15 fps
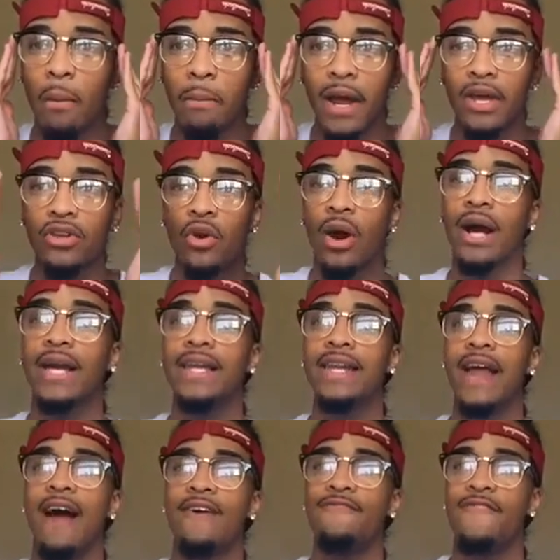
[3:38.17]
I'm like, yo, I
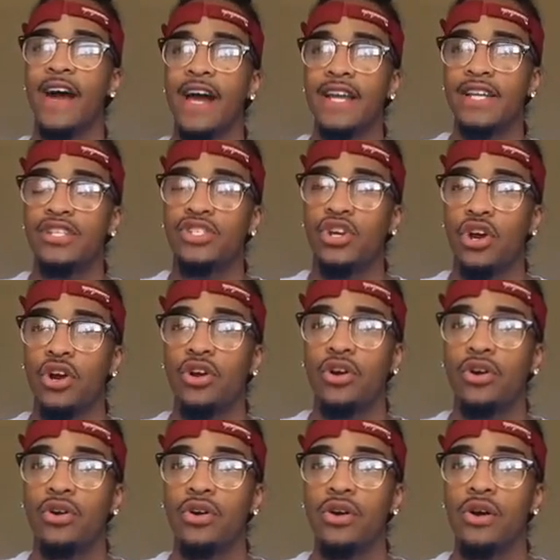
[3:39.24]
cannot find this
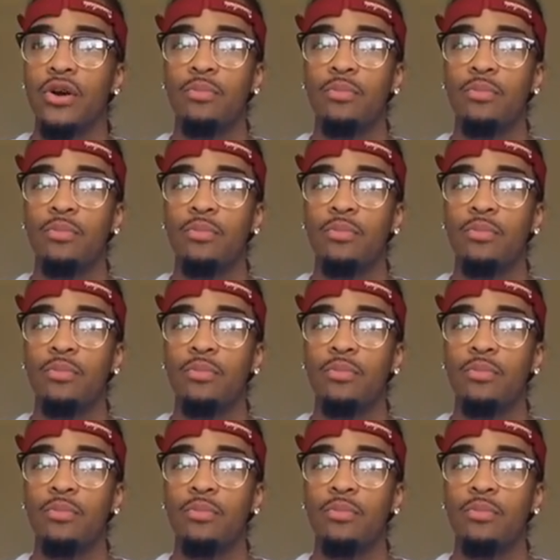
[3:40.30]
girl.